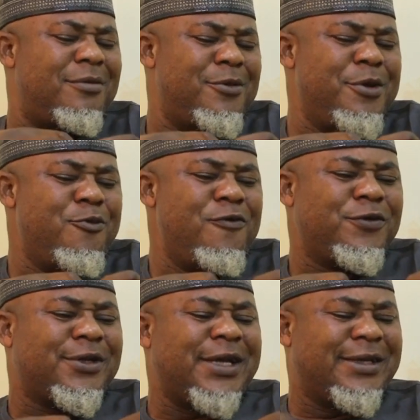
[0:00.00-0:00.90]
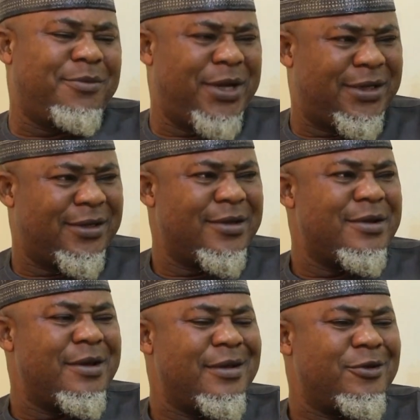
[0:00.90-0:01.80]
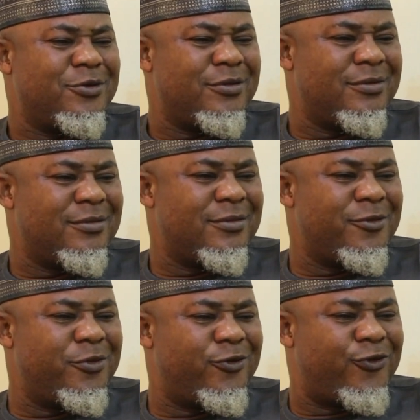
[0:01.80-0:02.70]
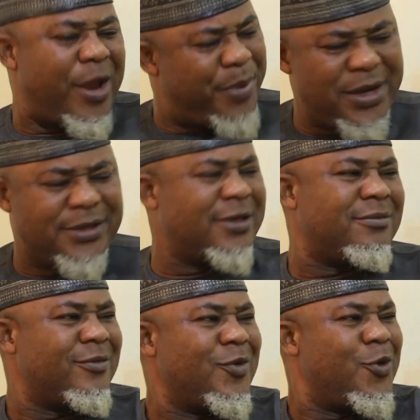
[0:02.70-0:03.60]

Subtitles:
remove sentiment, tribalism,